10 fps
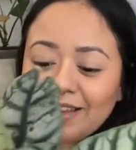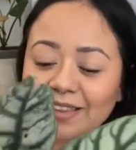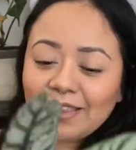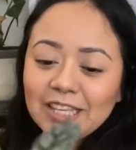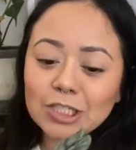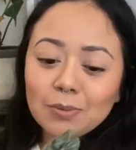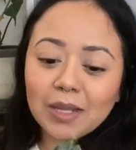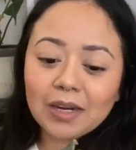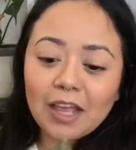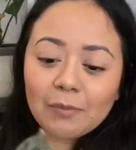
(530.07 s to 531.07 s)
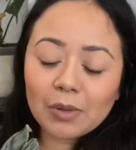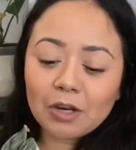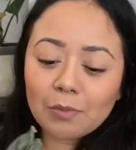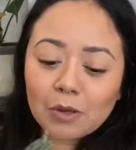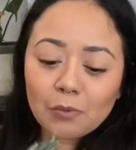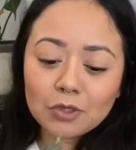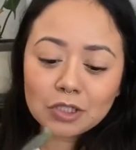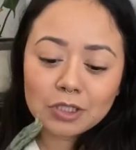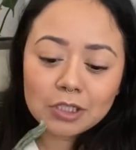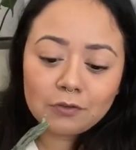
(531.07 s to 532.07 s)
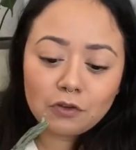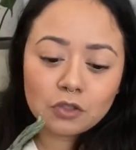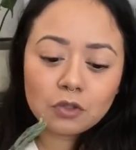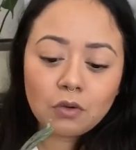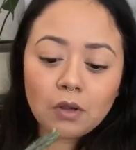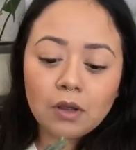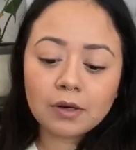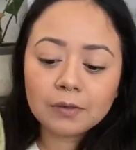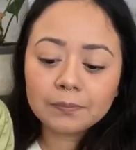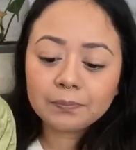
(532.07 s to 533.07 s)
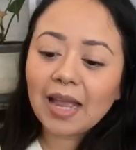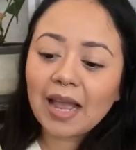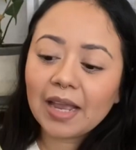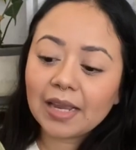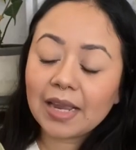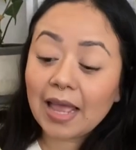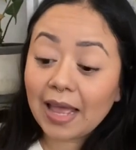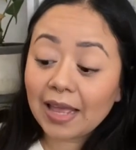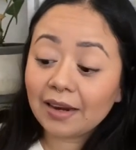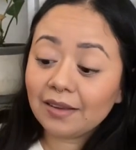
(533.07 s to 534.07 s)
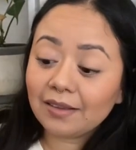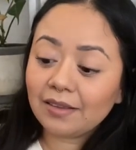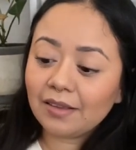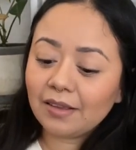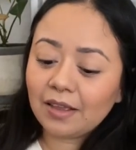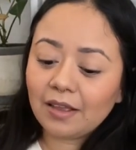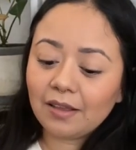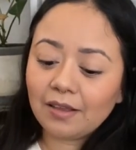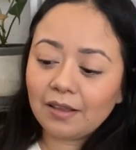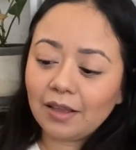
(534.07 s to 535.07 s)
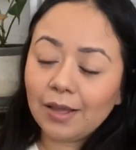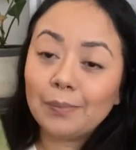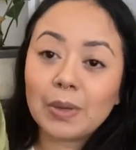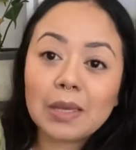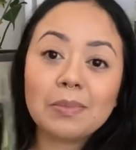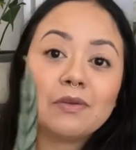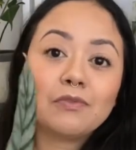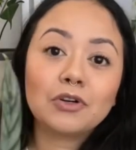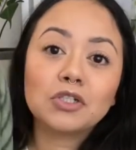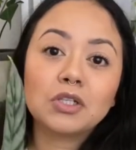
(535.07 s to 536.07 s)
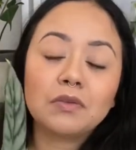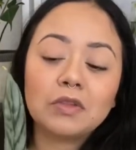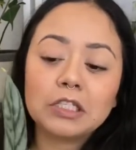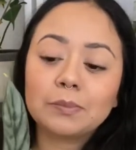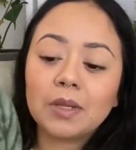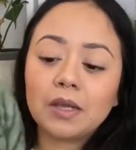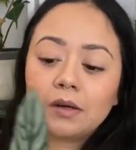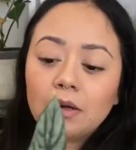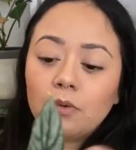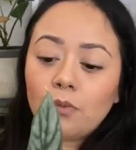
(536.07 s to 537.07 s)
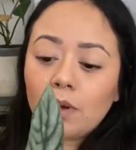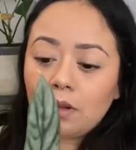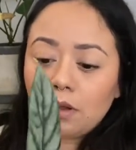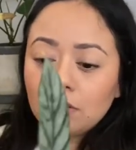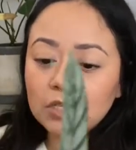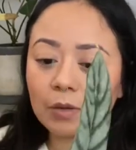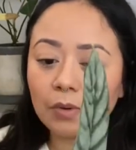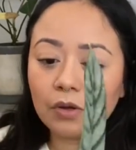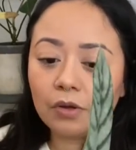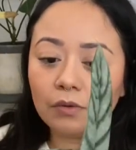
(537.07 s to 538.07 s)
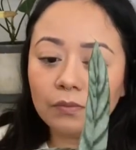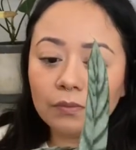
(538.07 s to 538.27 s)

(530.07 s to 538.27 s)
This plant had been on my wish list for so long. I had a baby version of this plant a long time ago,